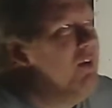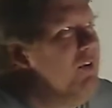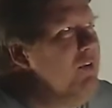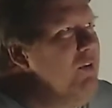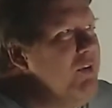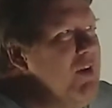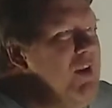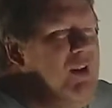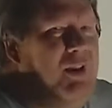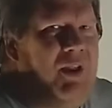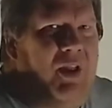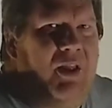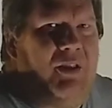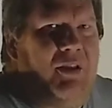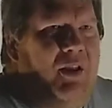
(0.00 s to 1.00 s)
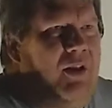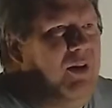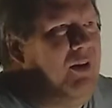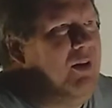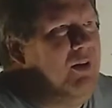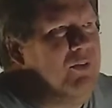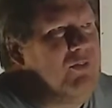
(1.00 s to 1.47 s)
looking at
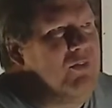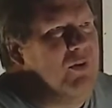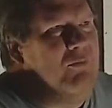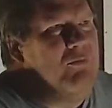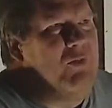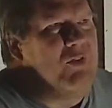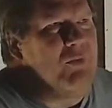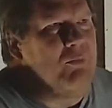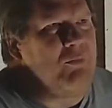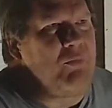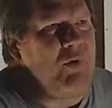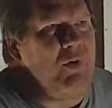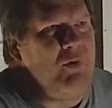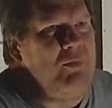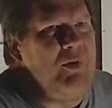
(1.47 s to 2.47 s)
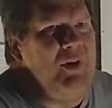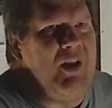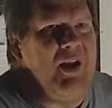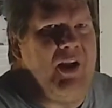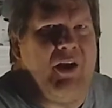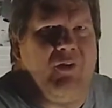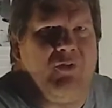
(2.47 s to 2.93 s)
some suburban
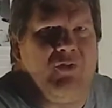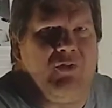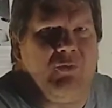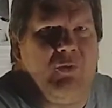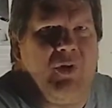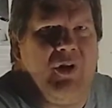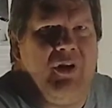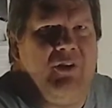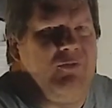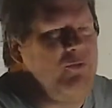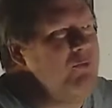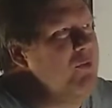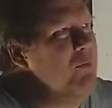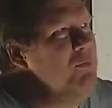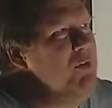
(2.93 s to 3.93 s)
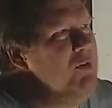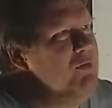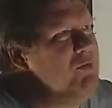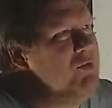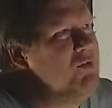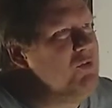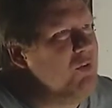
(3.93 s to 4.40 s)
housewife from
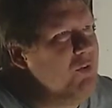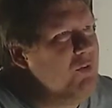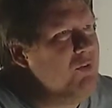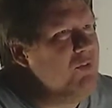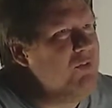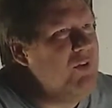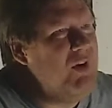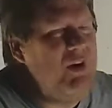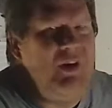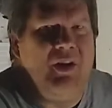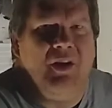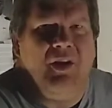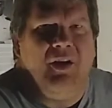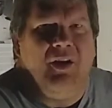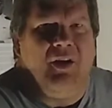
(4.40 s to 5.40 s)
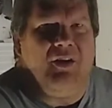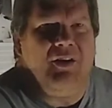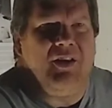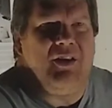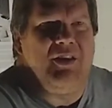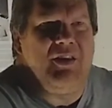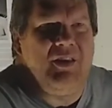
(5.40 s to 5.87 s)
New Jersey. Are
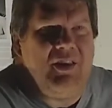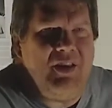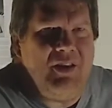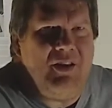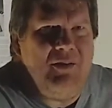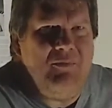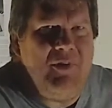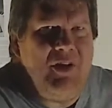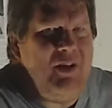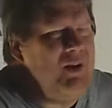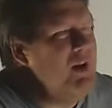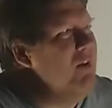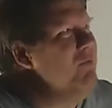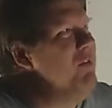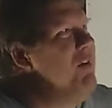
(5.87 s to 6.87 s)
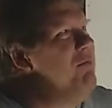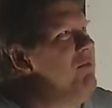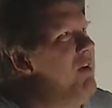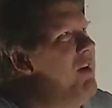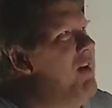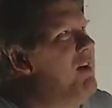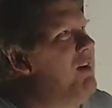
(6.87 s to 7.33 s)
you kidding me? Have we
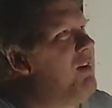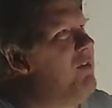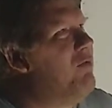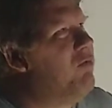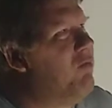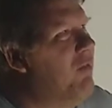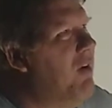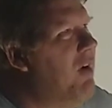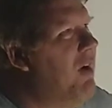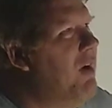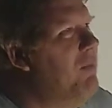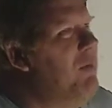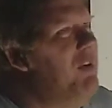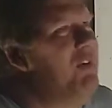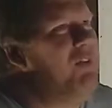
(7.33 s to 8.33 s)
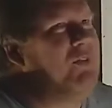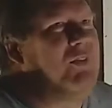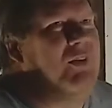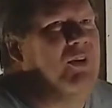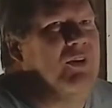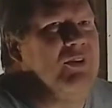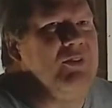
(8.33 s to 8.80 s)
run out of crime in this
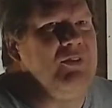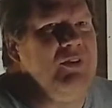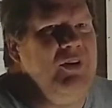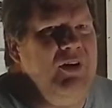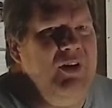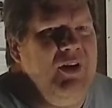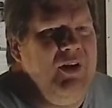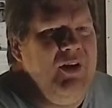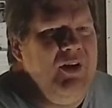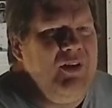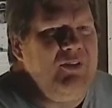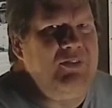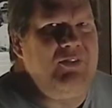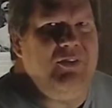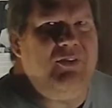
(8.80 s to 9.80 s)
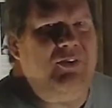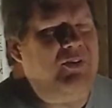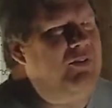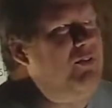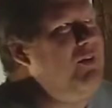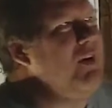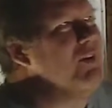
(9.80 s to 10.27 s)
country?
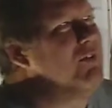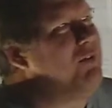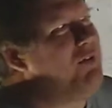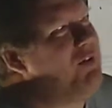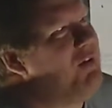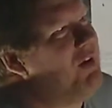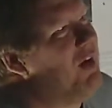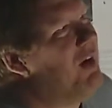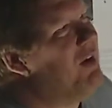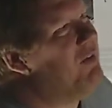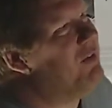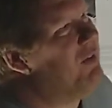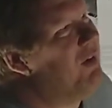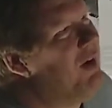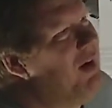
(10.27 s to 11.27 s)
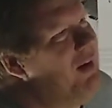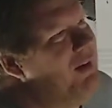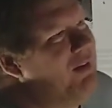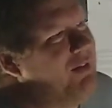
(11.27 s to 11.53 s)
Seriously, that's what you guys are